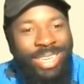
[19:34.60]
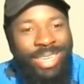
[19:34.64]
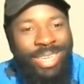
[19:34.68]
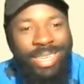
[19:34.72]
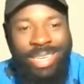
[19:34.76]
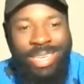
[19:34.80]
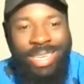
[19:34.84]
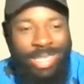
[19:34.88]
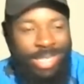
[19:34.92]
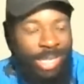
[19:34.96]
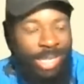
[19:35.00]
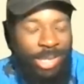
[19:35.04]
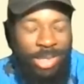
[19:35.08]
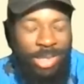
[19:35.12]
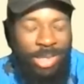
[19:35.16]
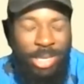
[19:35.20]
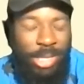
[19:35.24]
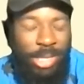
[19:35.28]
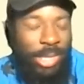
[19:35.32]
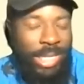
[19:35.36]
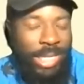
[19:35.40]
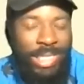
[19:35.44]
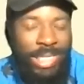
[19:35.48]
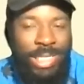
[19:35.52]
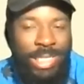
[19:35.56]
And I
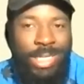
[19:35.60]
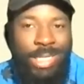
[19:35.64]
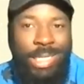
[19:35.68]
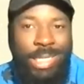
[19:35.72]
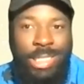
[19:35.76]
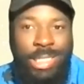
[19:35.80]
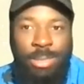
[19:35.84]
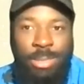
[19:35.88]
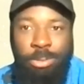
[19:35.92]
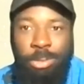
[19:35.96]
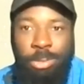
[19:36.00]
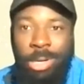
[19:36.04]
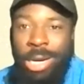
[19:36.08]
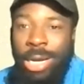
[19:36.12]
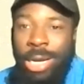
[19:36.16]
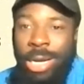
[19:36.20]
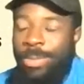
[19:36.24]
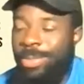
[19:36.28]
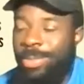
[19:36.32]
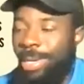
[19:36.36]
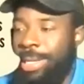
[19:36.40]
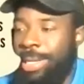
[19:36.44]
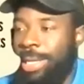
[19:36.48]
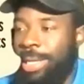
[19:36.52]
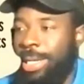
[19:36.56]
think that's a good spot
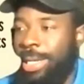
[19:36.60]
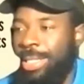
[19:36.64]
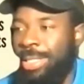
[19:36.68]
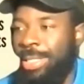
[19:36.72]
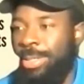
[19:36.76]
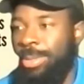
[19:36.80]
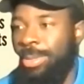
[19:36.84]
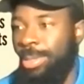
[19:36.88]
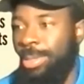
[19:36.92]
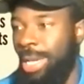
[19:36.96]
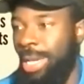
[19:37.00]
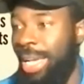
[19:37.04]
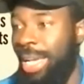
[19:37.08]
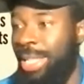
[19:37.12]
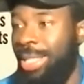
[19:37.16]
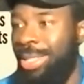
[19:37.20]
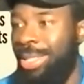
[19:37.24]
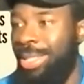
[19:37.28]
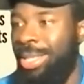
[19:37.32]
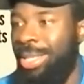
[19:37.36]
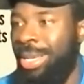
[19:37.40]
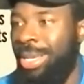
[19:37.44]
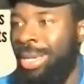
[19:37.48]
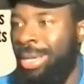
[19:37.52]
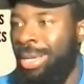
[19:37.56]
because you got
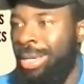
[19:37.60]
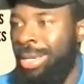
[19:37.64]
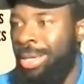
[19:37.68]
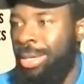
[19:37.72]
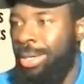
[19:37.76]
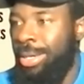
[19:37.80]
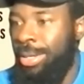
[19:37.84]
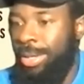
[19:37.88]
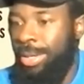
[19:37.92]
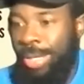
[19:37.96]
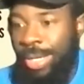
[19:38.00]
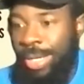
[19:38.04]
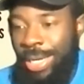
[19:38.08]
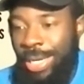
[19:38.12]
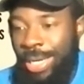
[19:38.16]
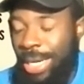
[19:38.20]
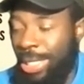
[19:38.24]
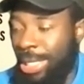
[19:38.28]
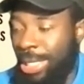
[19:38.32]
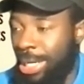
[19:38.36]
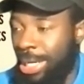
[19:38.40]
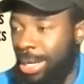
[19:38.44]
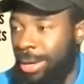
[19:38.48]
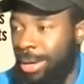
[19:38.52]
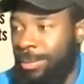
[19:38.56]

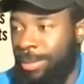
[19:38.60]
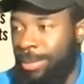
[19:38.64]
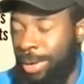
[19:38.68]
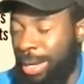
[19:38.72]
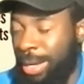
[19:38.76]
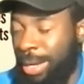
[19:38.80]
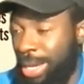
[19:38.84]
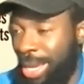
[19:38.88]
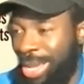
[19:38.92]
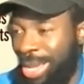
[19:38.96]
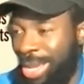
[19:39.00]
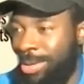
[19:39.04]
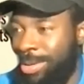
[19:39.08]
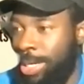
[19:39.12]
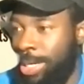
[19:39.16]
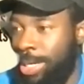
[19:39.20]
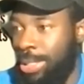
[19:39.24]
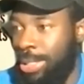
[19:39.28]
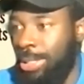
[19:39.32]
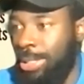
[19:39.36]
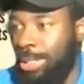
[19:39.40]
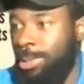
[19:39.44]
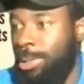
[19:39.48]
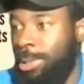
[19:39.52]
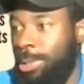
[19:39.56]
a good run game. You got
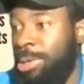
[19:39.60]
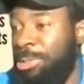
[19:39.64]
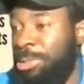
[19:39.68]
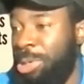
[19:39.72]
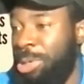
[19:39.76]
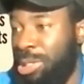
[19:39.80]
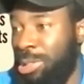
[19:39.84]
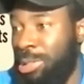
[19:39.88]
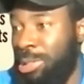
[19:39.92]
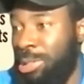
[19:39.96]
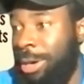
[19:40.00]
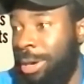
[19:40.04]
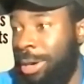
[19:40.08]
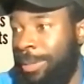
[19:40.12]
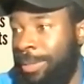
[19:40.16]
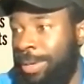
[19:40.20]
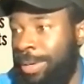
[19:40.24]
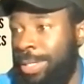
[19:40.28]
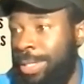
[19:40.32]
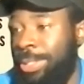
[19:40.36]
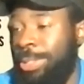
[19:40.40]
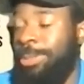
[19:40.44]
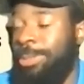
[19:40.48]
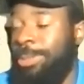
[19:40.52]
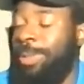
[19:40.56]
Jaleel
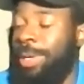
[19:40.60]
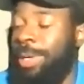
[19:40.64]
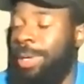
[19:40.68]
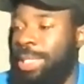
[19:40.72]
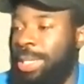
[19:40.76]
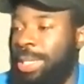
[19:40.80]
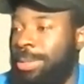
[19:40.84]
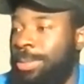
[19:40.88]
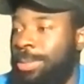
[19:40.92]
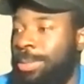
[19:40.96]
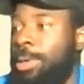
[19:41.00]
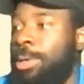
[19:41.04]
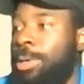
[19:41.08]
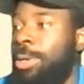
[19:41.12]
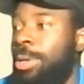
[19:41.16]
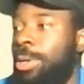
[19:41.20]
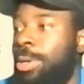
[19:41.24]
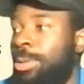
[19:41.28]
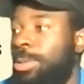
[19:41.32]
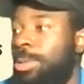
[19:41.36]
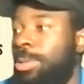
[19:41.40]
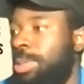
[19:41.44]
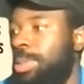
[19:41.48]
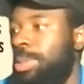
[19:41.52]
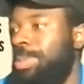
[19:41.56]
McLaughlin, Javonte
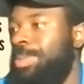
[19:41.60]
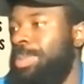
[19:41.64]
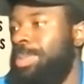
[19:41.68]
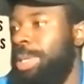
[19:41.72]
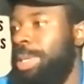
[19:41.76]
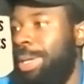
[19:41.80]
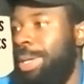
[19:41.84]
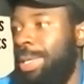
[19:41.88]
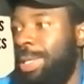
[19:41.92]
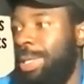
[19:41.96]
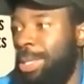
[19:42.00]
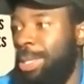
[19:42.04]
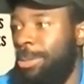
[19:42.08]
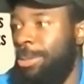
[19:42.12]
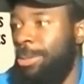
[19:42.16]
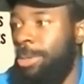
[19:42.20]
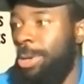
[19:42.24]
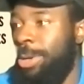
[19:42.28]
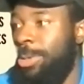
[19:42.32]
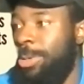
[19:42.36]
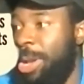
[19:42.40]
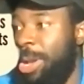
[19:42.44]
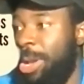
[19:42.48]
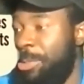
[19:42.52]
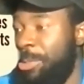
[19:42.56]
Williams, and if they
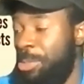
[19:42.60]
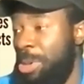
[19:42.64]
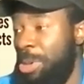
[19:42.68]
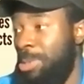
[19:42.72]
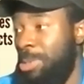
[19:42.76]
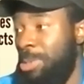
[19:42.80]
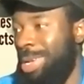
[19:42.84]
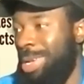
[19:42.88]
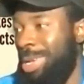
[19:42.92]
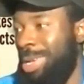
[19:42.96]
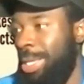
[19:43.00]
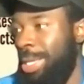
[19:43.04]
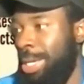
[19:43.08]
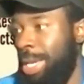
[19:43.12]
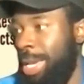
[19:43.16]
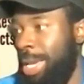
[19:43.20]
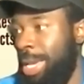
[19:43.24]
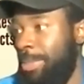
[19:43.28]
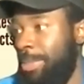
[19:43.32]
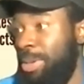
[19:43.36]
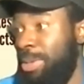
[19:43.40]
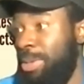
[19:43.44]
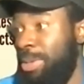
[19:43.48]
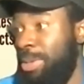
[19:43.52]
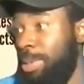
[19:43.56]
bring back P. Ryan, you got
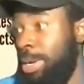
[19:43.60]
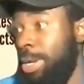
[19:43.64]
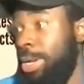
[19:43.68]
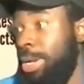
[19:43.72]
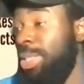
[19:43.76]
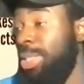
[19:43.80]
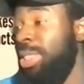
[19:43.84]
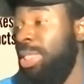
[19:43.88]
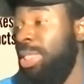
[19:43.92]
P. Ryan.